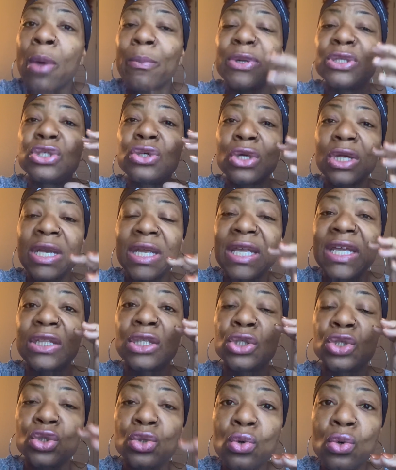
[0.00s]
but you're going to get
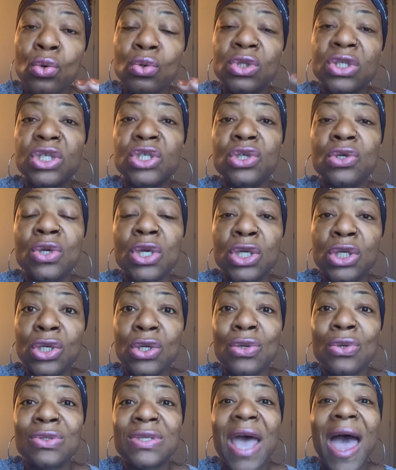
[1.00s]
the tools that you can
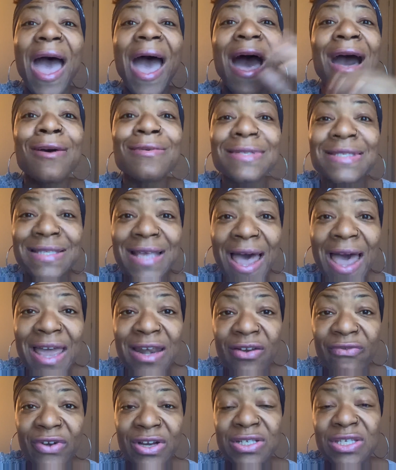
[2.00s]
use
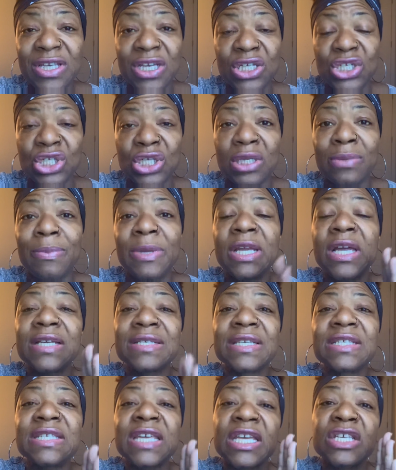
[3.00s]
outside of our session
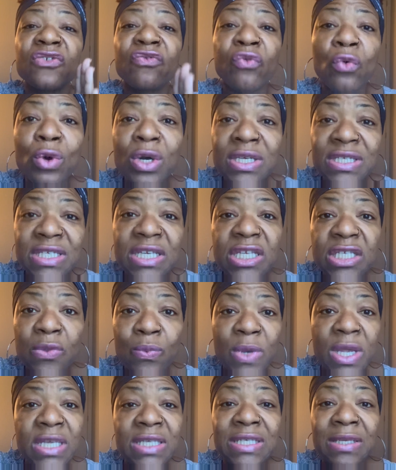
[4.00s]
because it takes 4 to 6
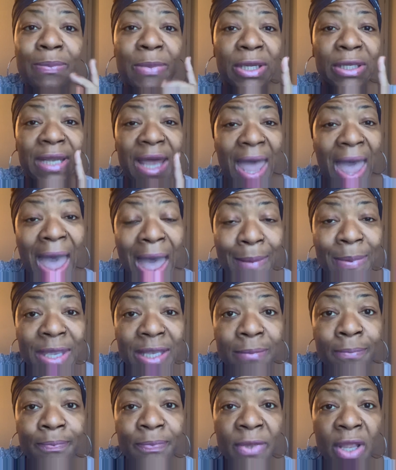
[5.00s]
weeks to build a
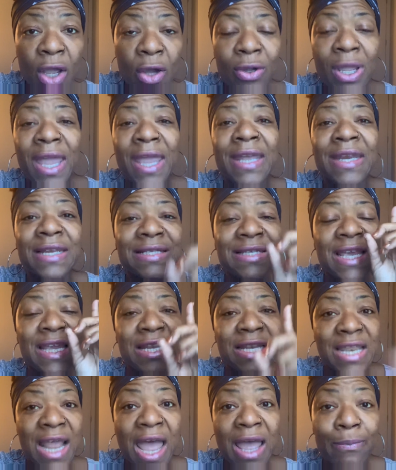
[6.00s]
habit. Okay. And it
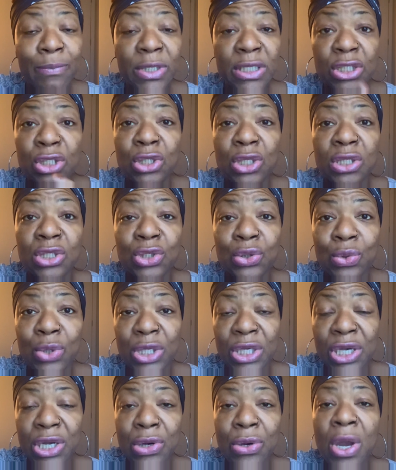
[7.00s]
takes 9 months to a
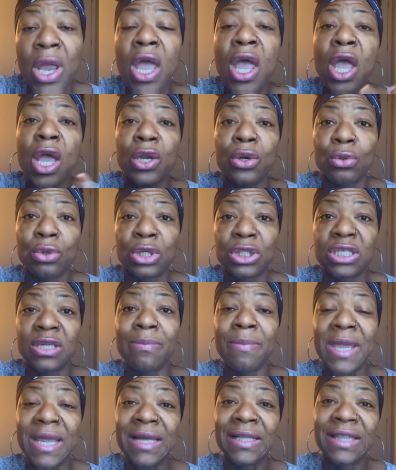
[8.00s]
year in order to
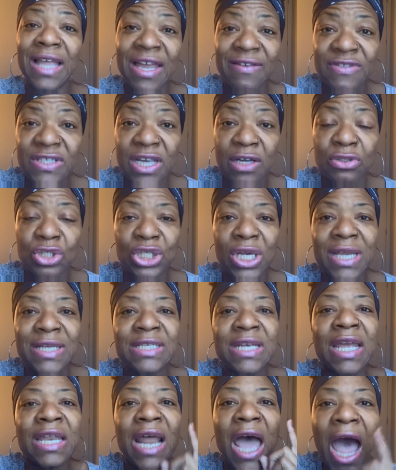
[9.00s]
make a lifestyle
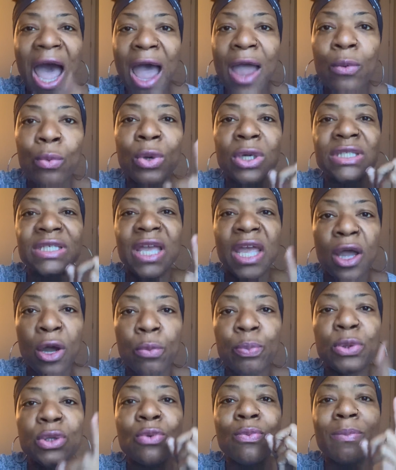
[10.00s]
change. And I want to
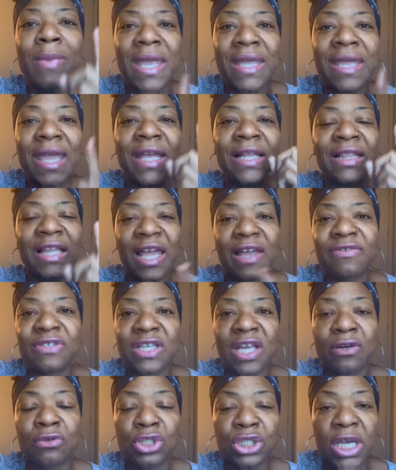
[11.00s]
help you make a
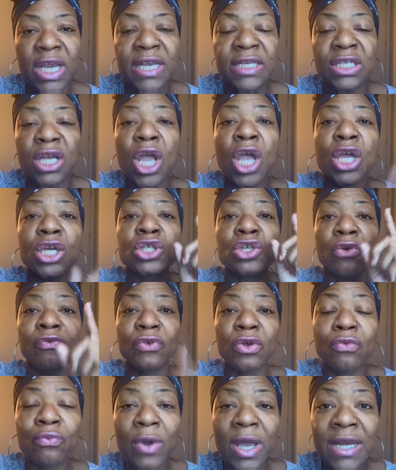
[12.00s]
lifestyle change. So
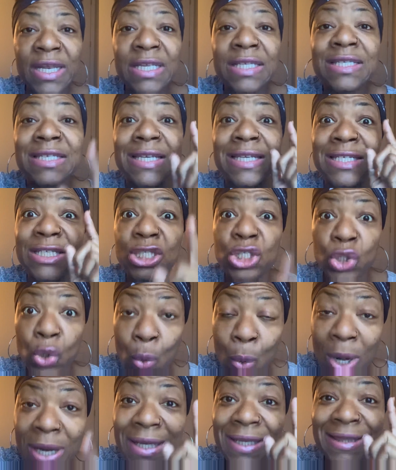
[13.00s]
if you're ready to
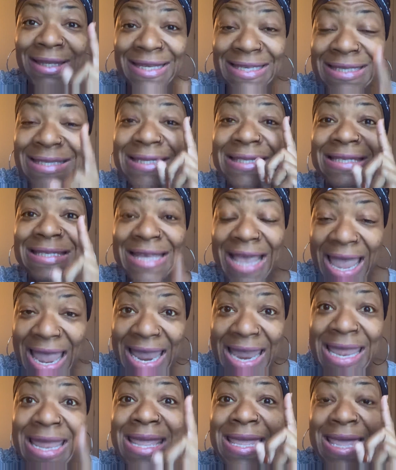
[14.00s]
join this
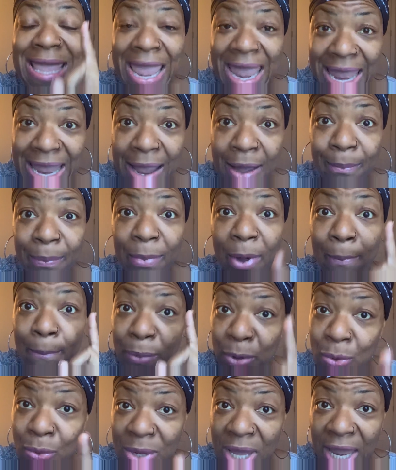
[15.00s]
day camp,
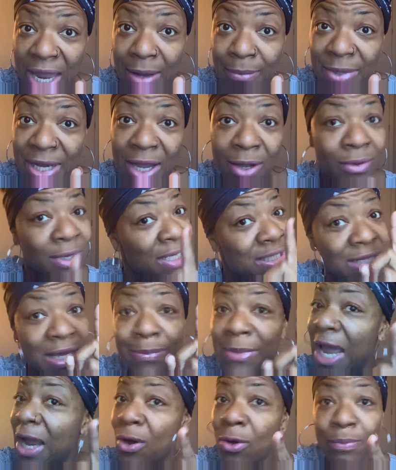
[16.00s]
boot camp now, because
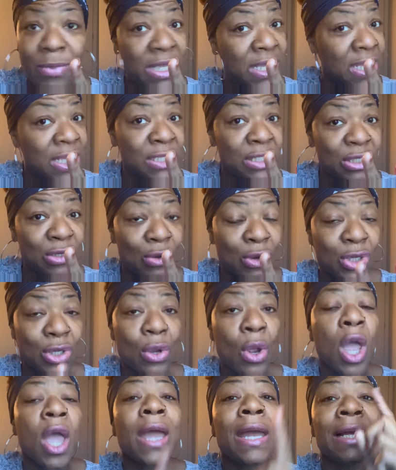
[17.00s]
I'm not going to be easy on
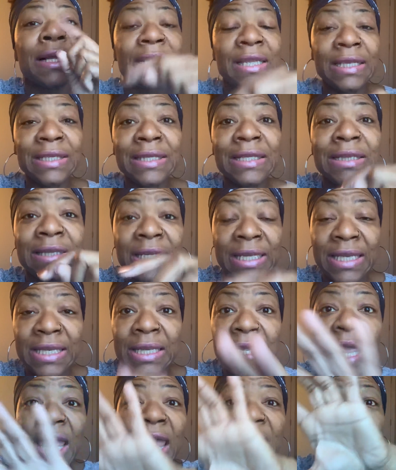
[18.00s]
you, click the
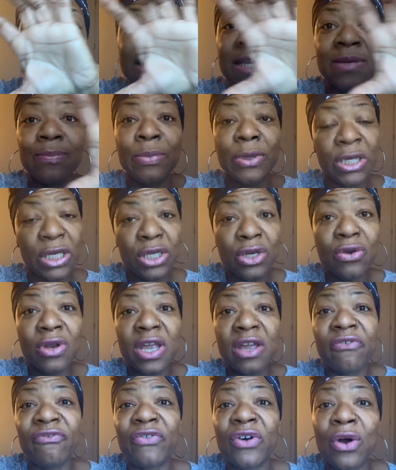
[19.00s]
link and then put in your
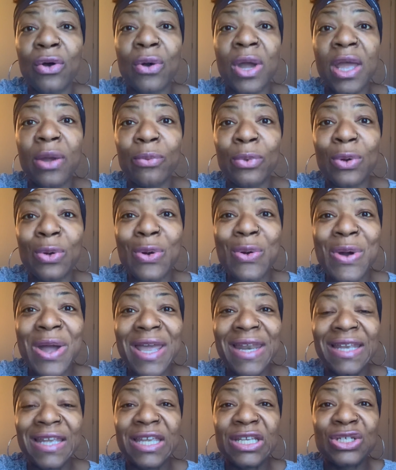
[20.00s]
info and we'll go
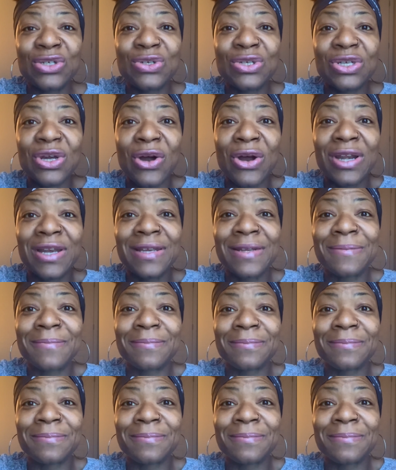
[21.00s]
ahead and get you started.